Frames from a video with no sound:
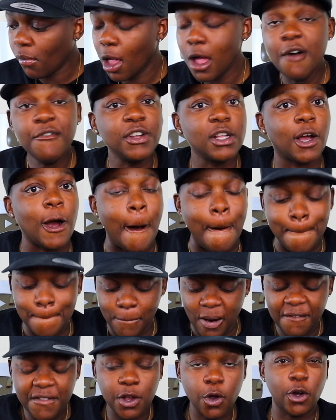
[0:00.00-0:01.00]
I'm gonna
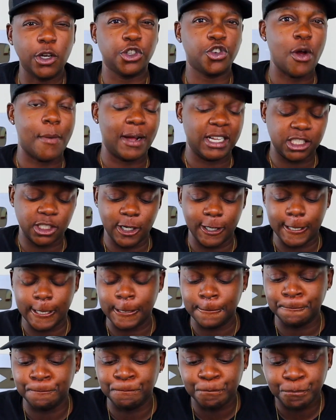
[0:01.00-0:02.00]
go. I'm gonna enjoy my
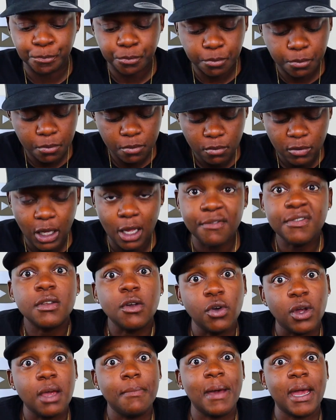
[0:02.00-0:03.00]
Sunday. I'm
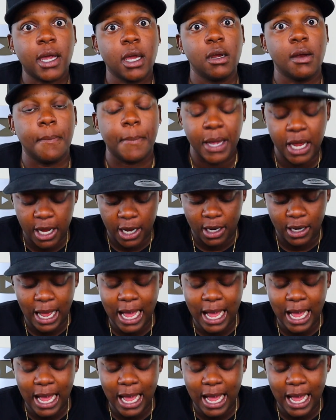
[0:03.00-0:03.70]
gonna get back in the bed.